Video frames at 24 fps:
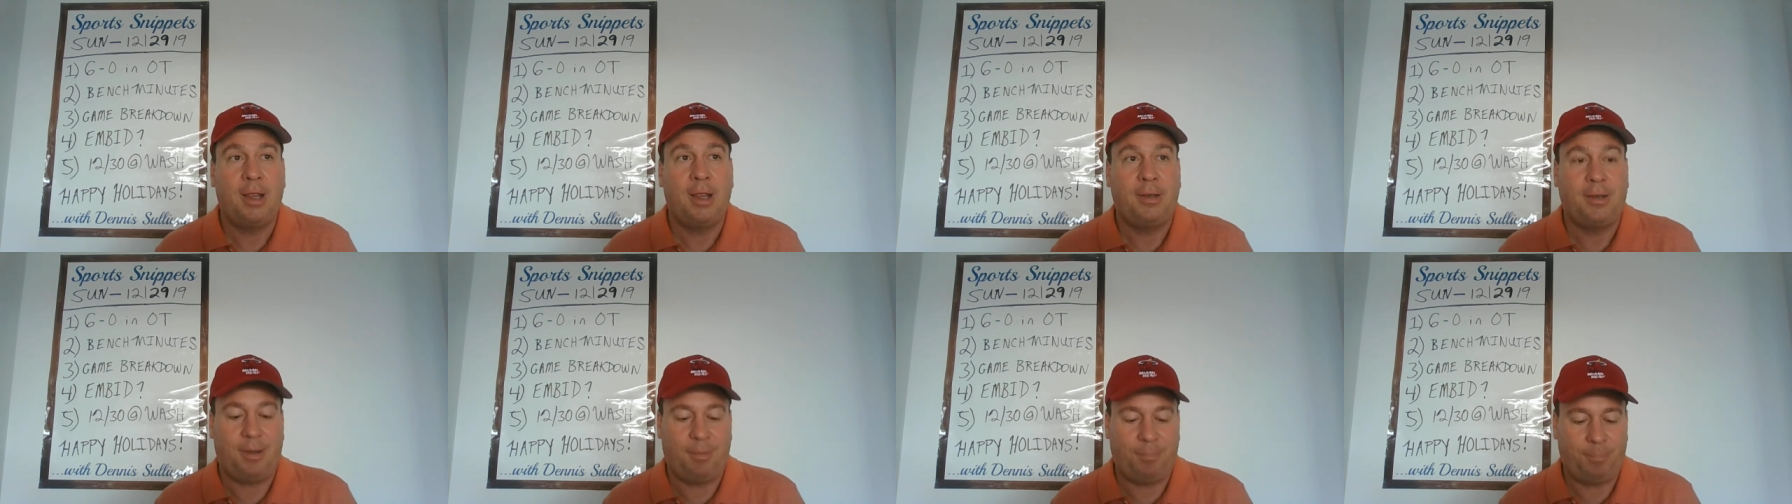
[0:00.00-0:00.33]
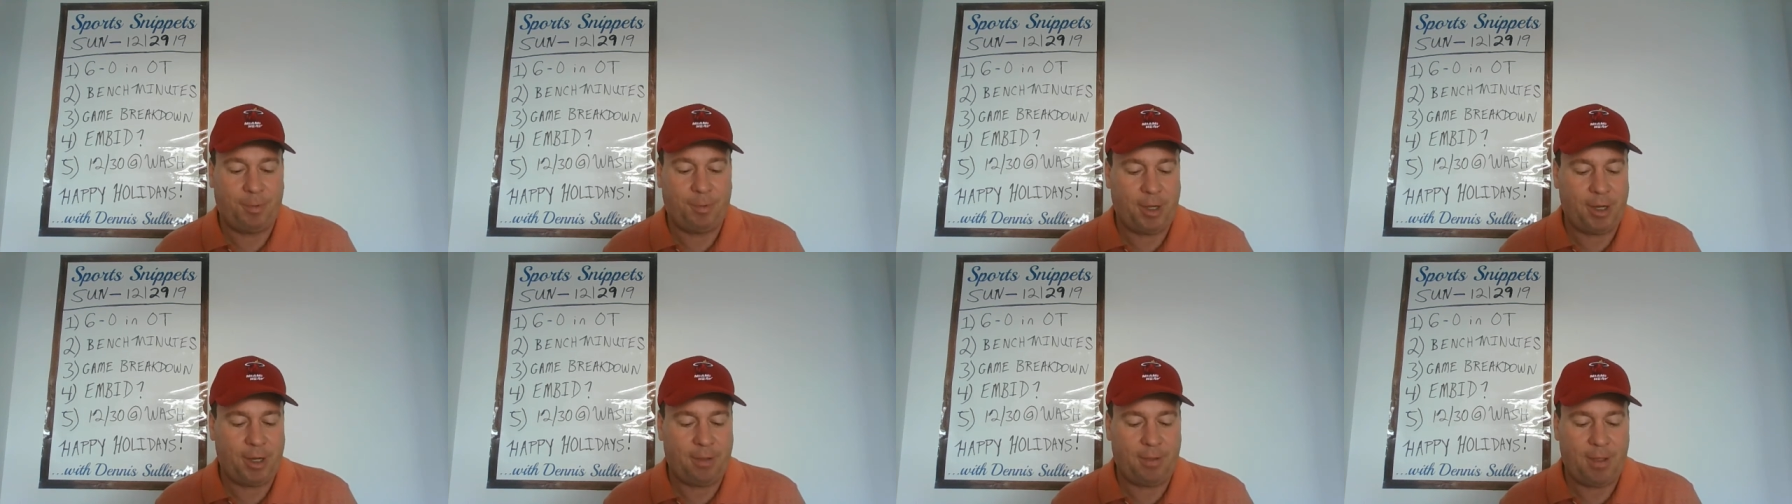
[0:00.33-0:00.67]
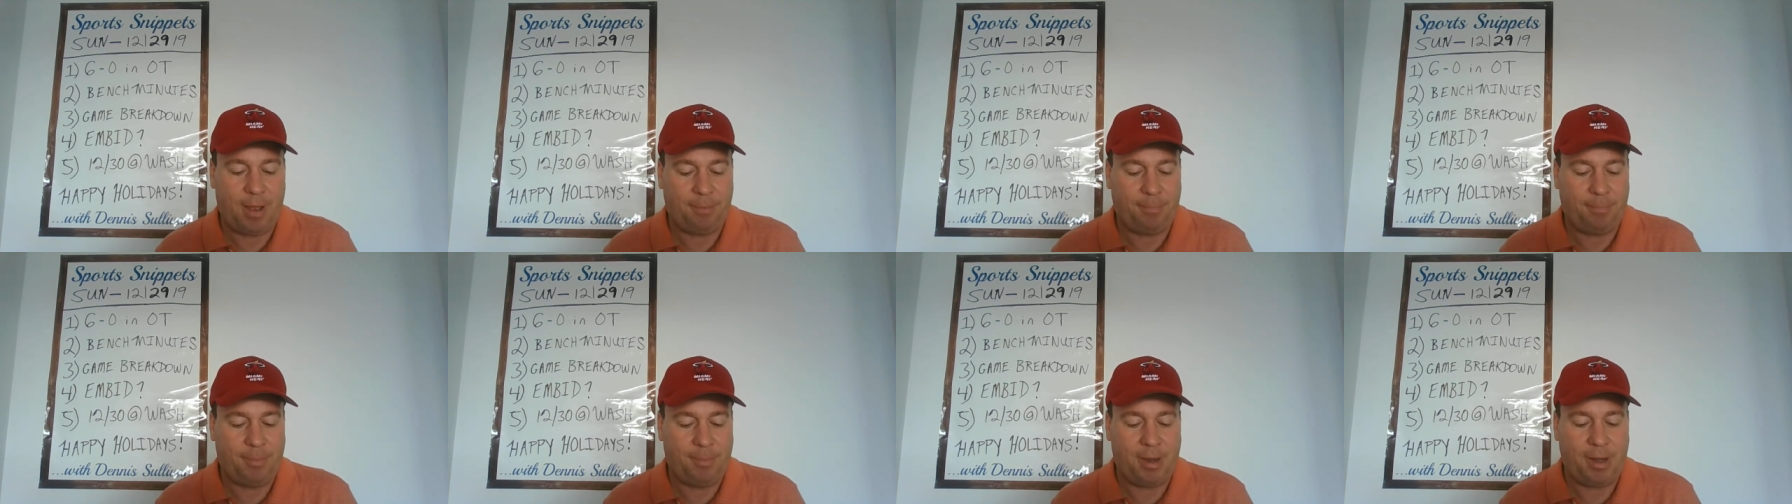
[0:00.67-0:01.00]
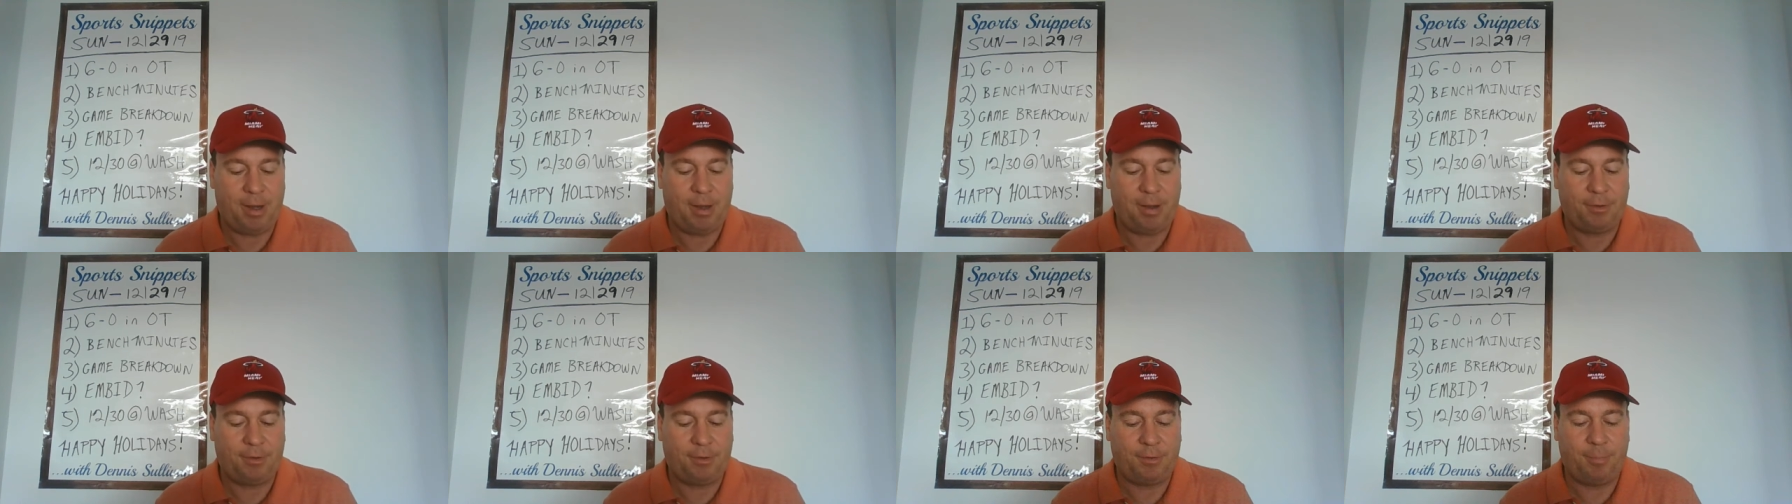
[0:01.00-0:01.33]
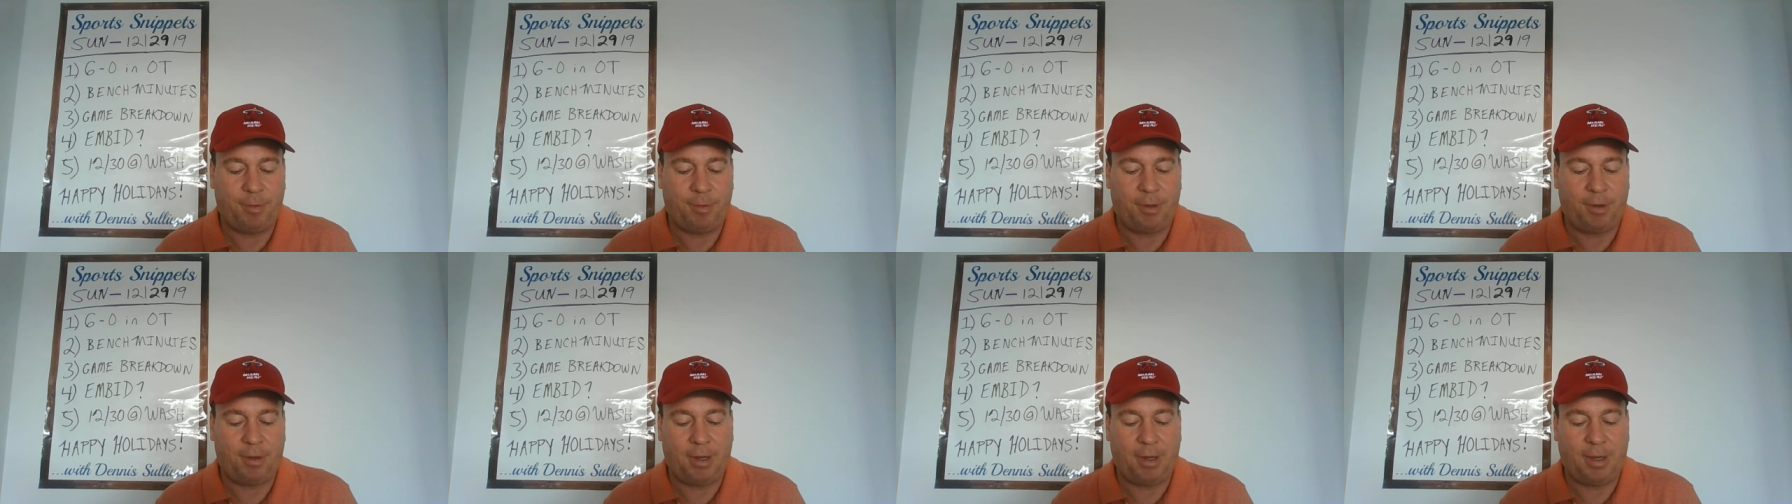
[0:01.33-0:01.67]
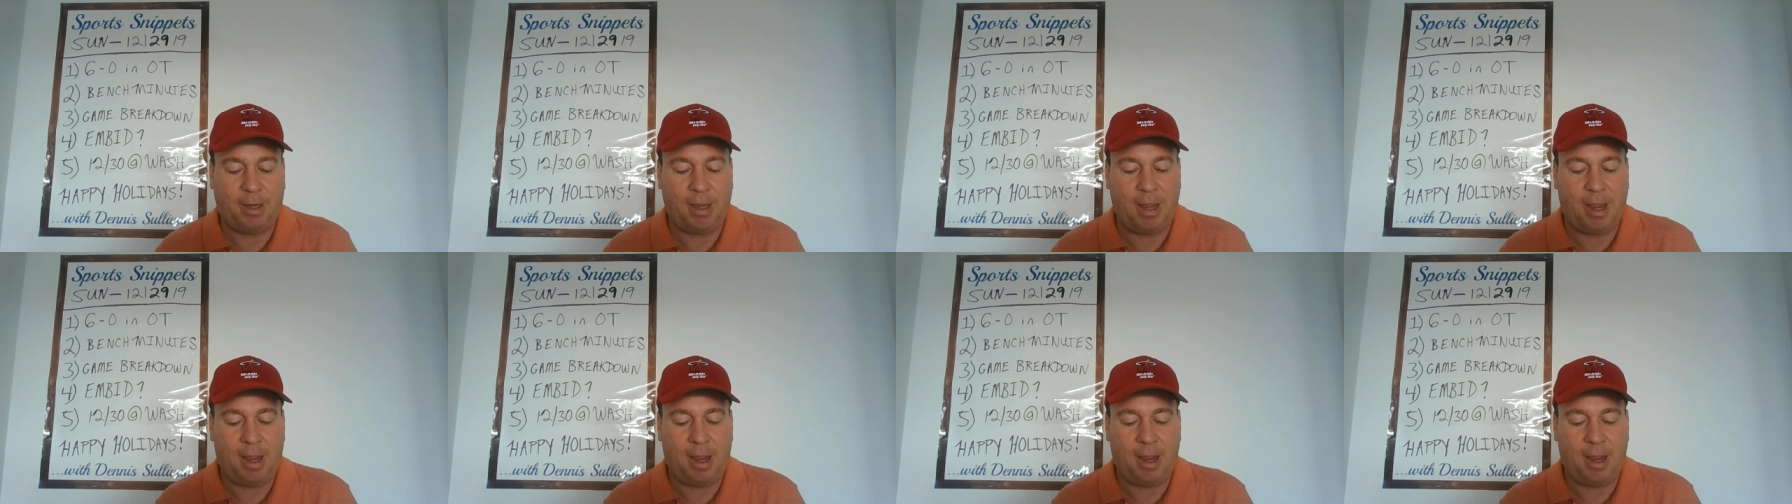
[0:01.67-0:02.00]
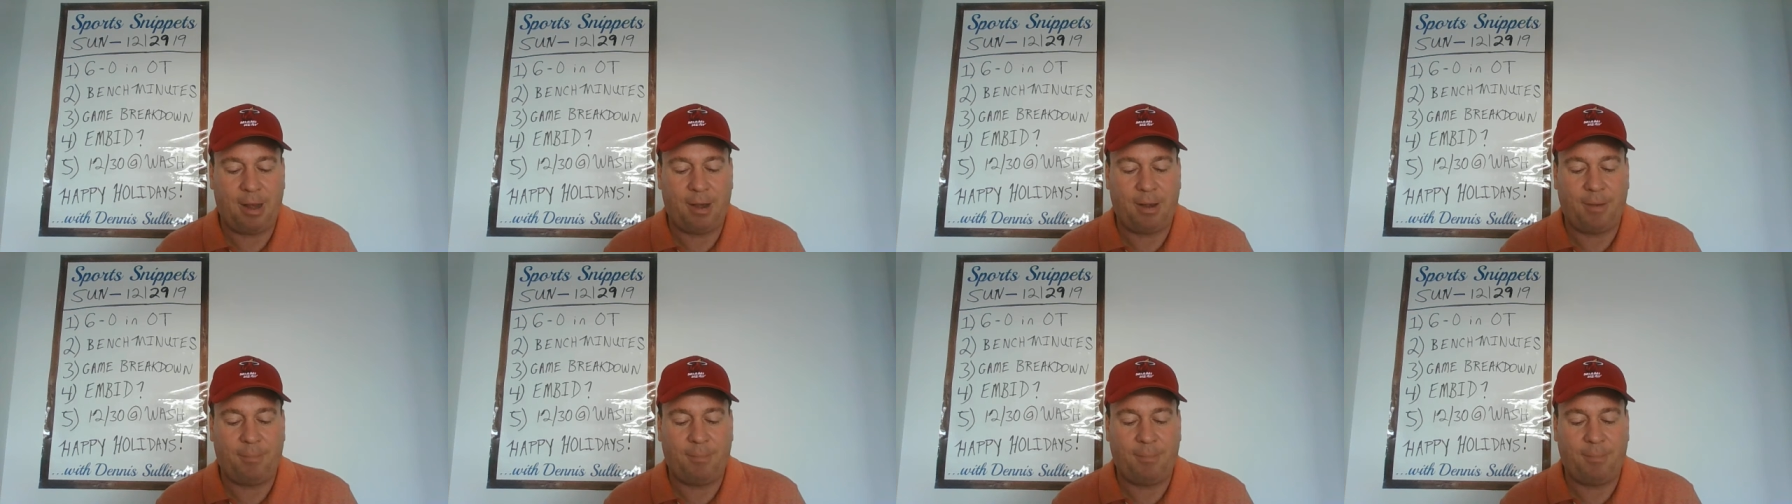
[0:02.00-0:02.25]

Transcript: Didn't play a lot of minutes, but again,